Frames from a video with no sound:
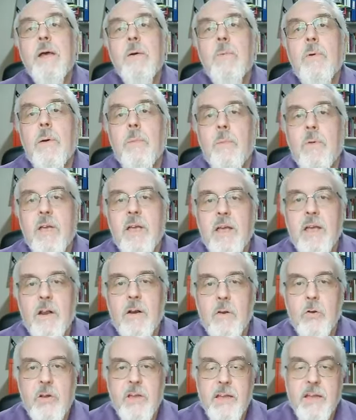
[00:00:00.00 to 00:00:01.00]
when we're
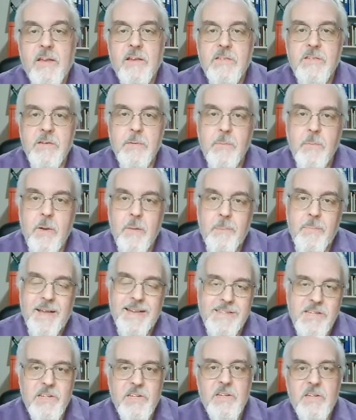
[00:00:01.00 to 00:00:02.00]
looking at some
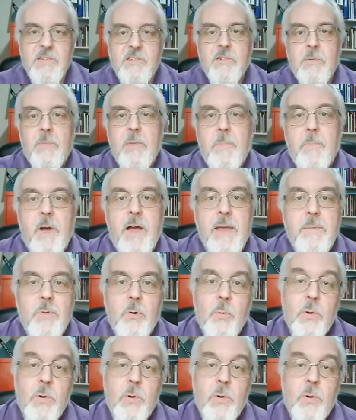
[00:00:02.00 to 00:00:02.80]
passages from the Bible.